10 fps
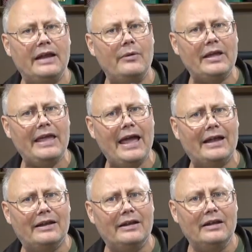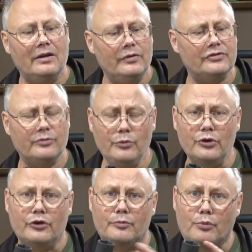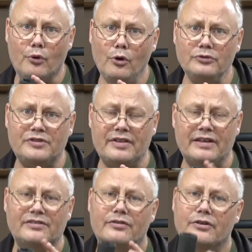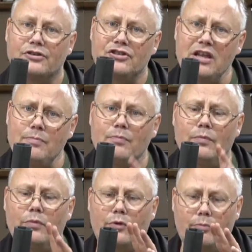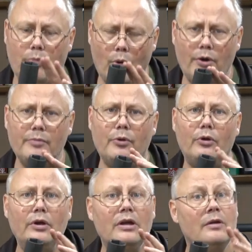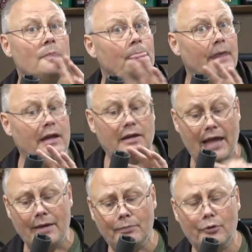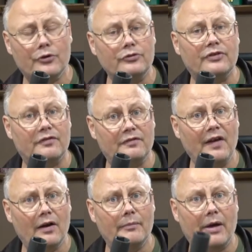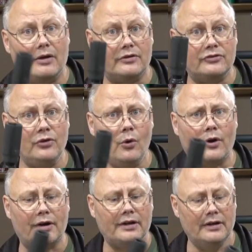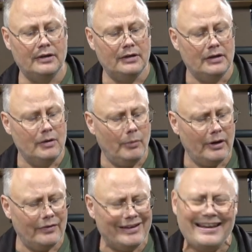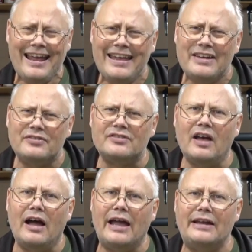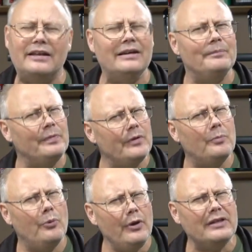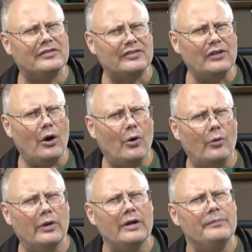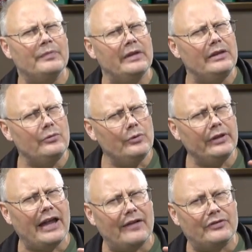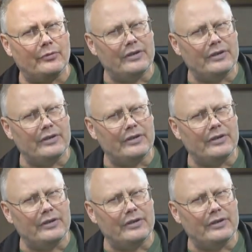Now again, there's some real good pros to this. They're cheap, they're portable, they can produce a fair amount of torque, but on the negative side, they're pretty slow. You really have to